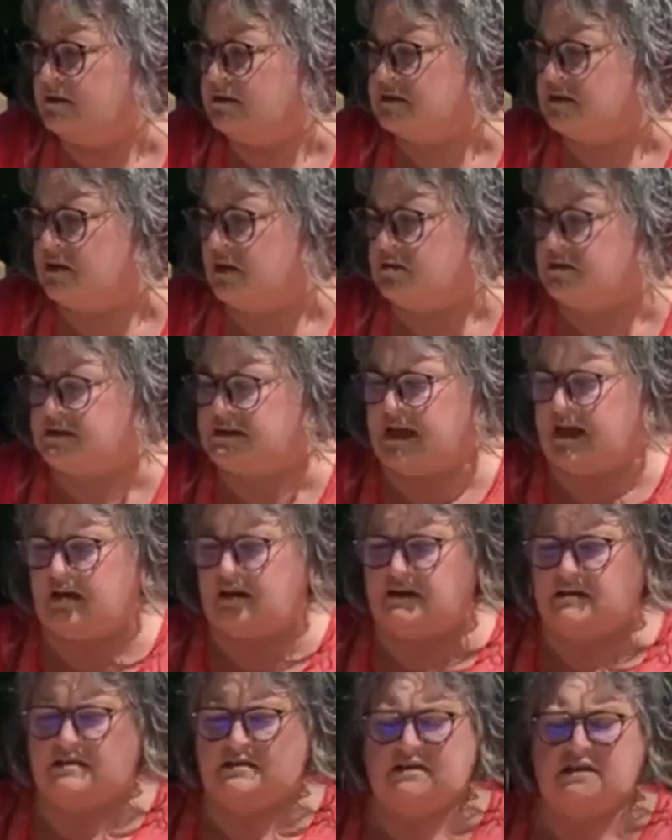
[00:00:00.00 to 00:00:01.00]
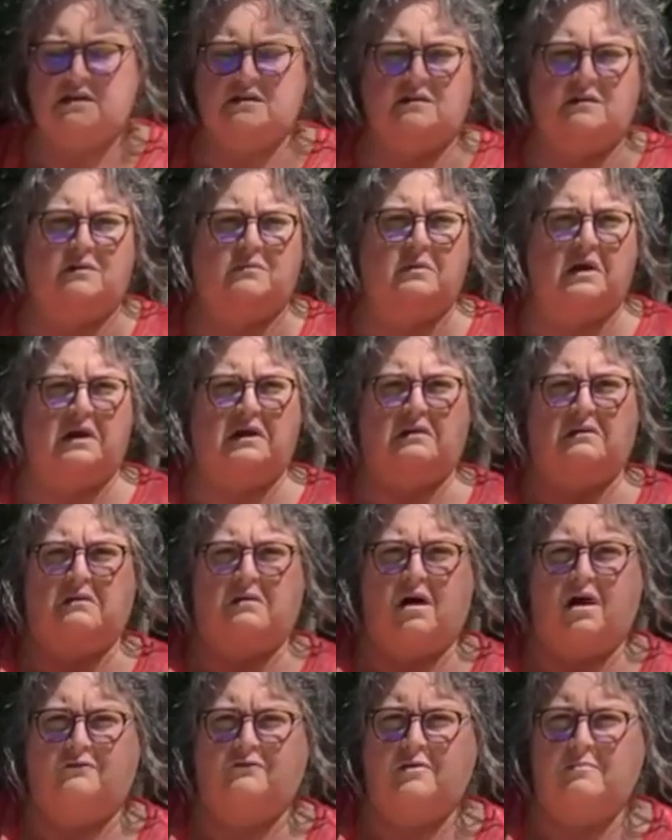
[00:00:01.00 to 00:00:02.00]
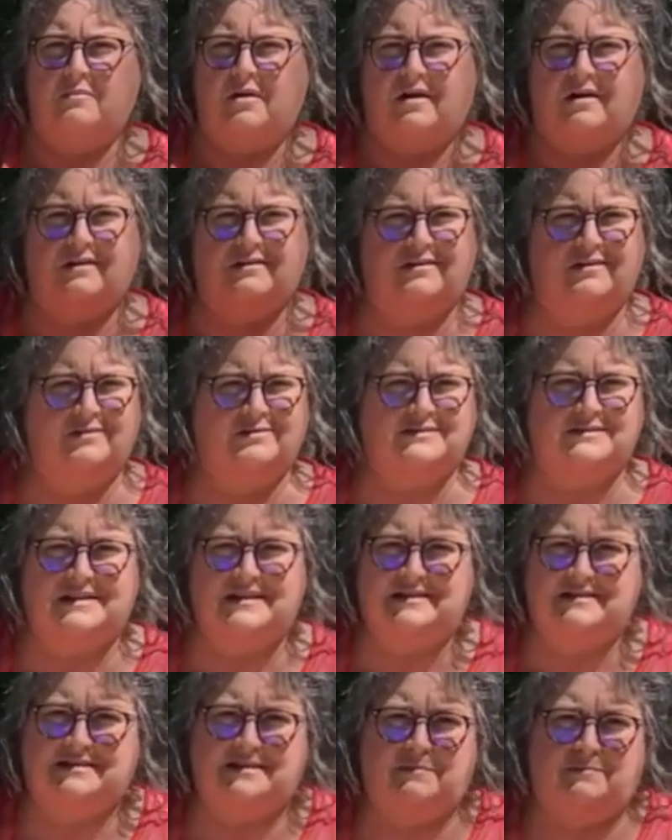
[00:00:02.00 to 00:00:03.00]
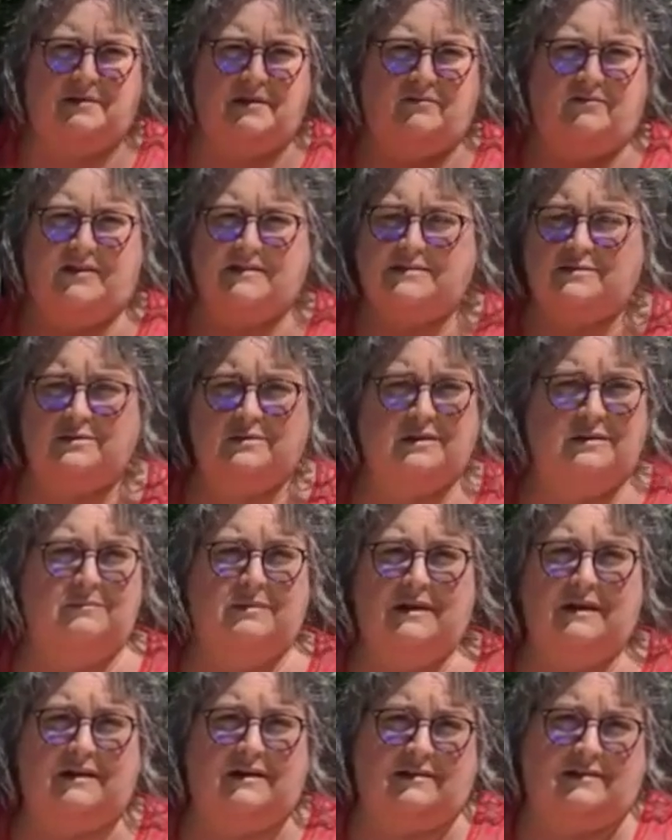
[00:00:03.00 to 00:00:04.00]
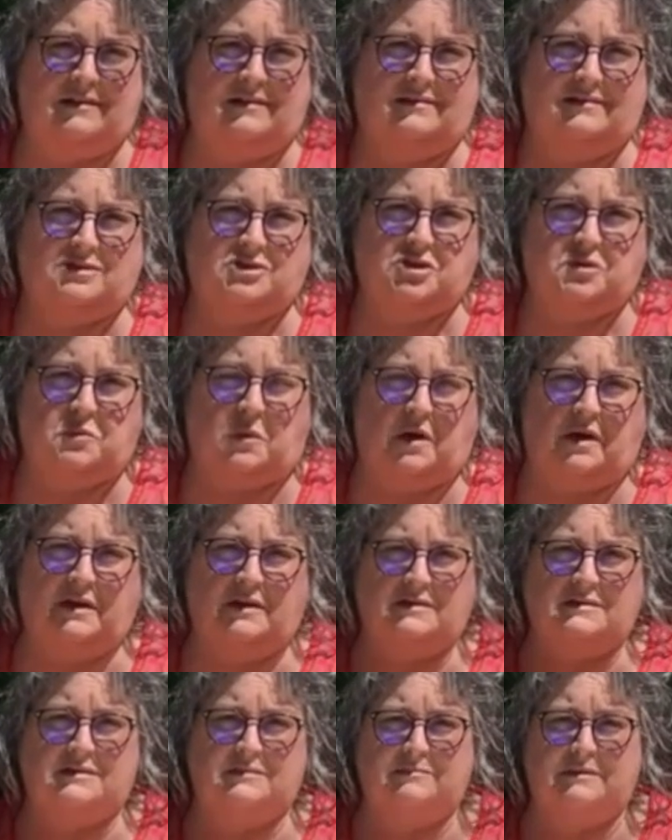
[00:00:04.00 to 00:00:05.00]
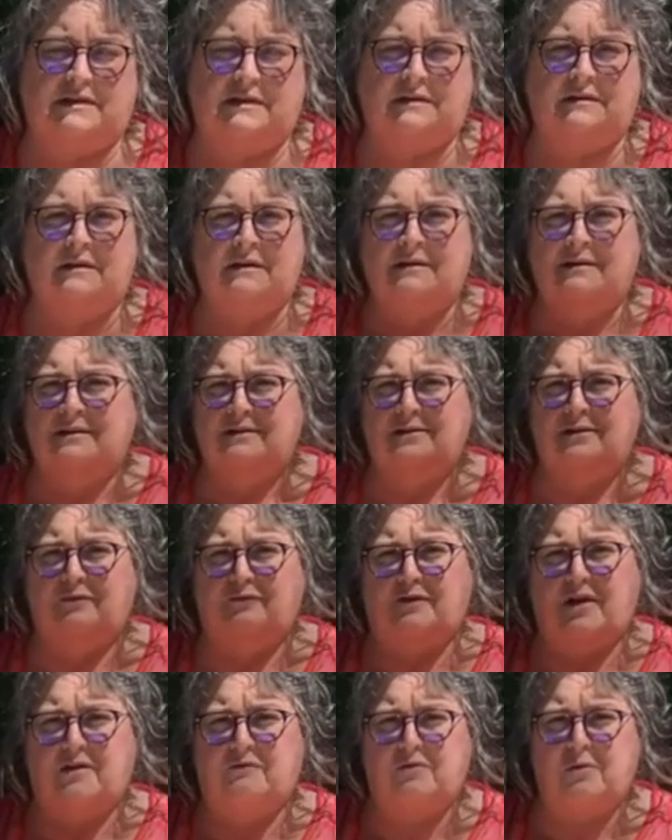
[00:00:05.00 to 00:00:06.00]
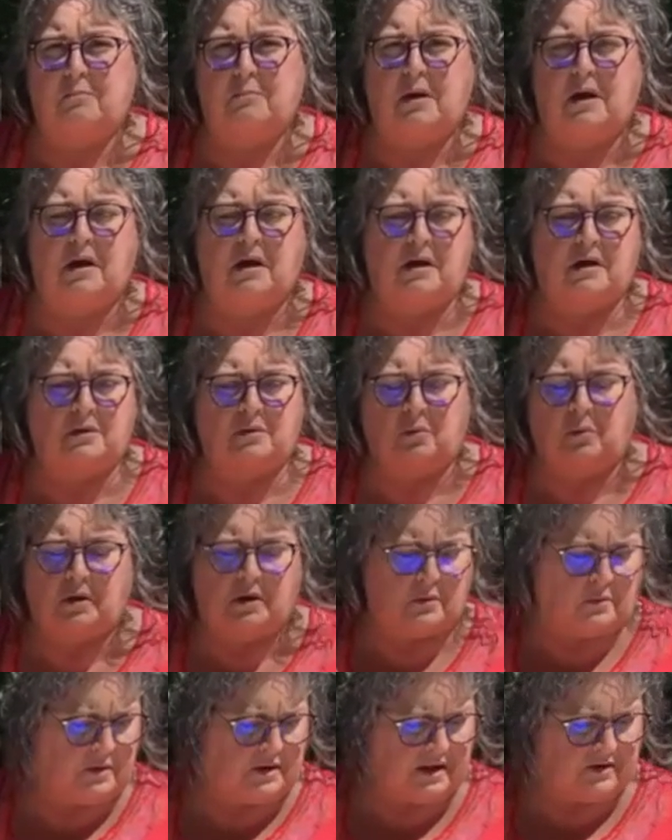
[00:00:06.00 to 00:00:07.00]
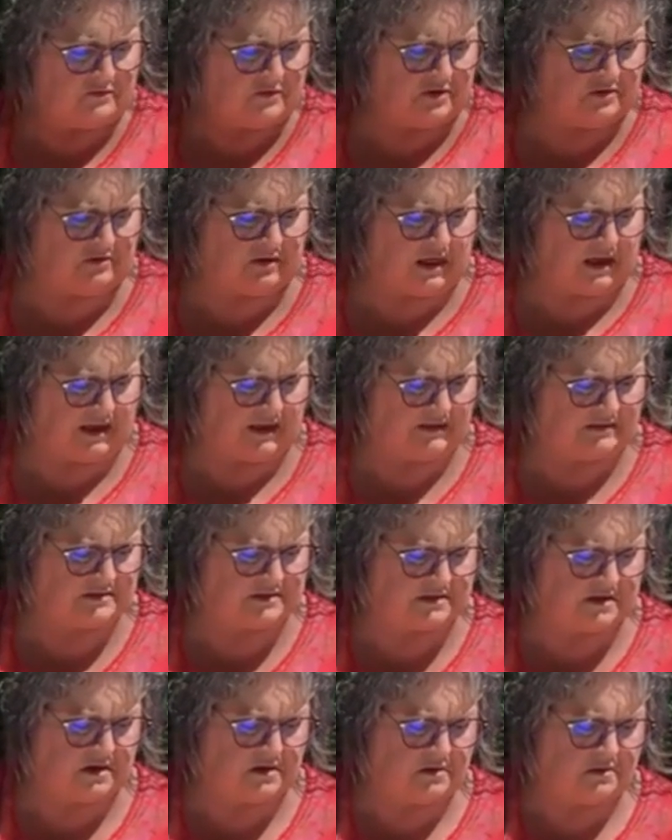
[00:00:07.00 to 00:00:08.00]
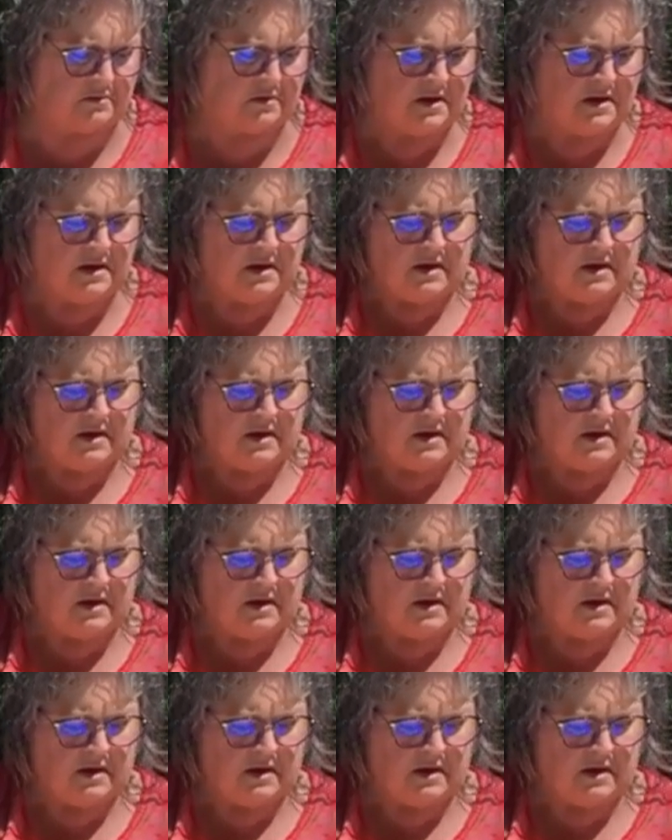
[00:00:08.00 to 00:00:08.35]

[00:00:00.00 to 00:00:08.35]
So stainless steel, a regular coffee mug, your tea sipping vessel can be anything that you want it to be. Your favorite mug, whatever you'd like. So